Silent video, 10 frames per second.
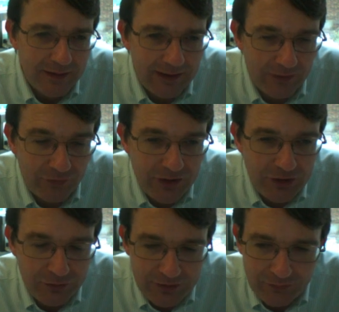Now for
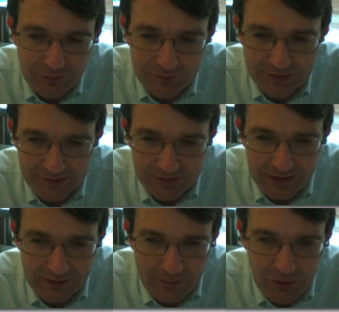uniform
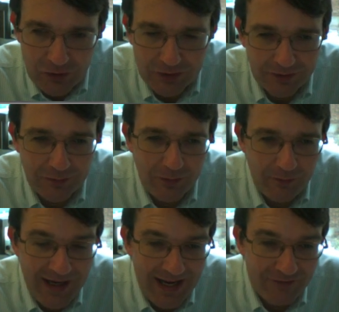circular motion, where
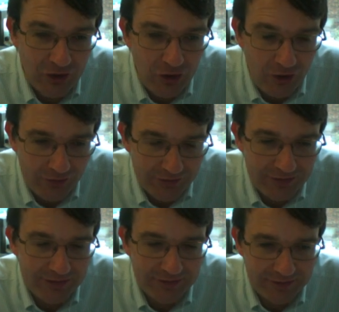we have a
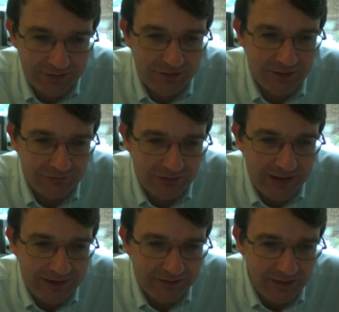constant circle of
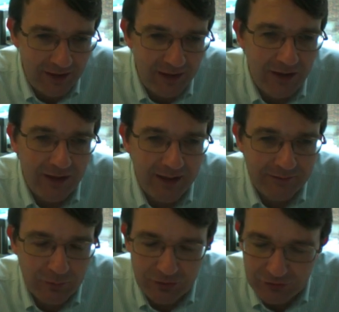radius r
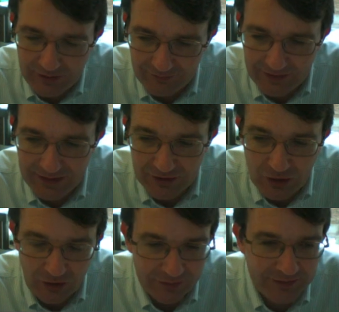and we're traveling at a
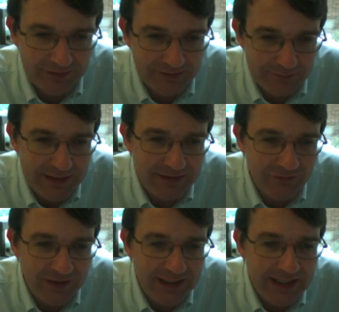constant speed
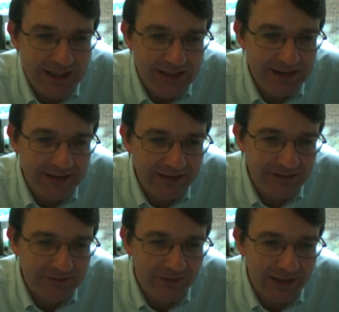v,
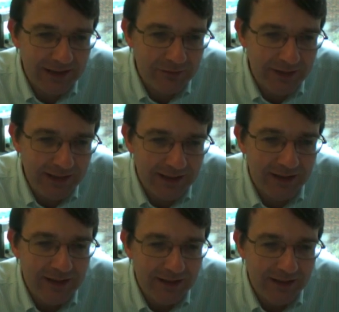this value here
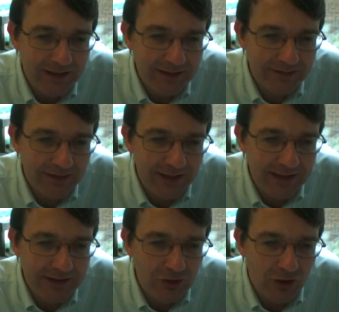is
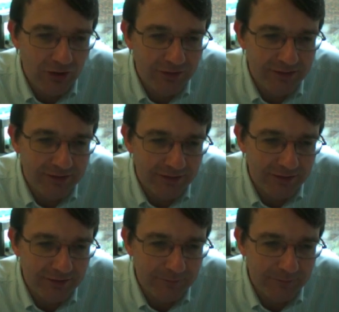a constant.